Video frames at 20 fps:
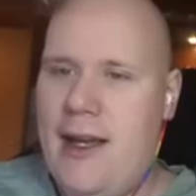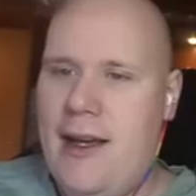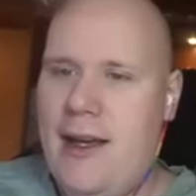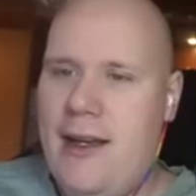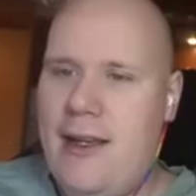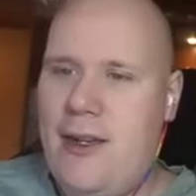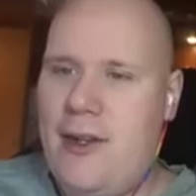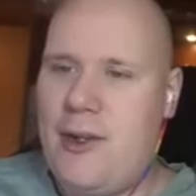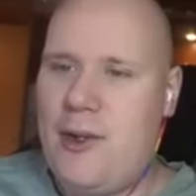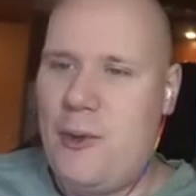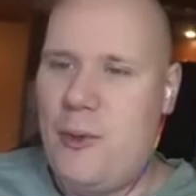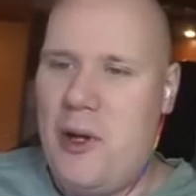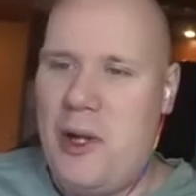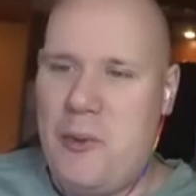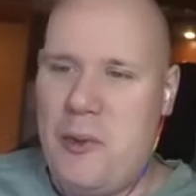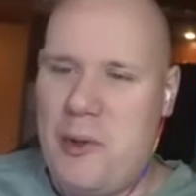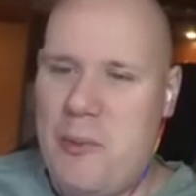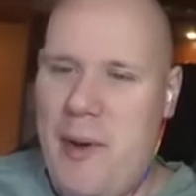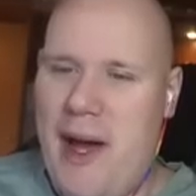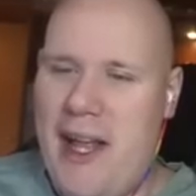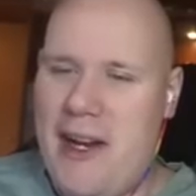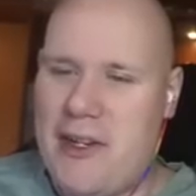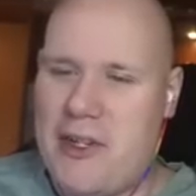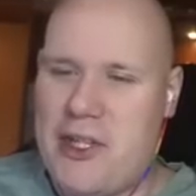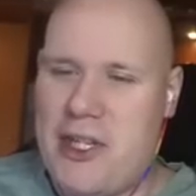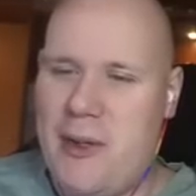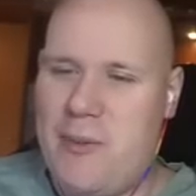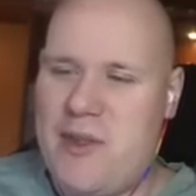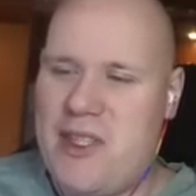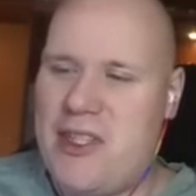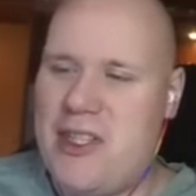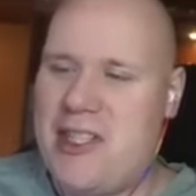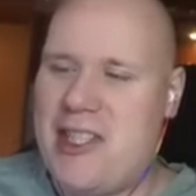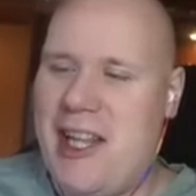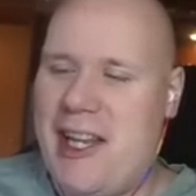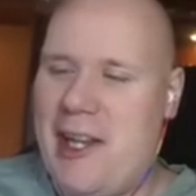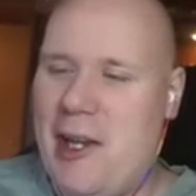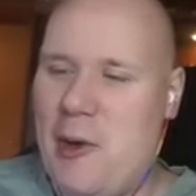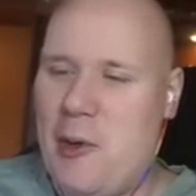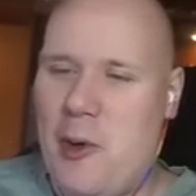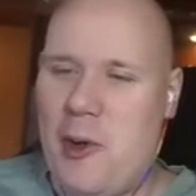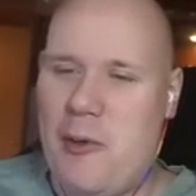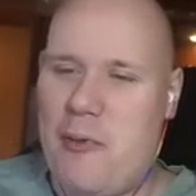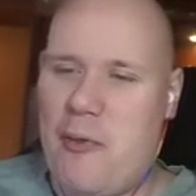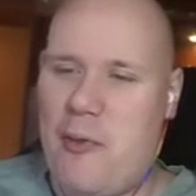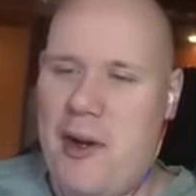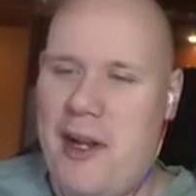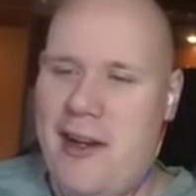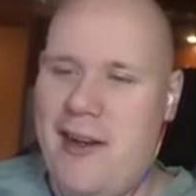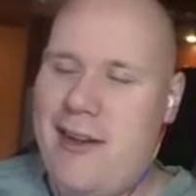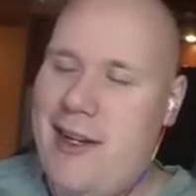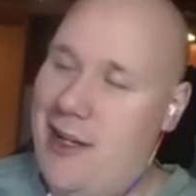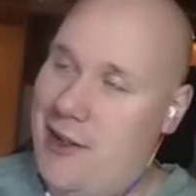You do well with battleships, just like your old friend.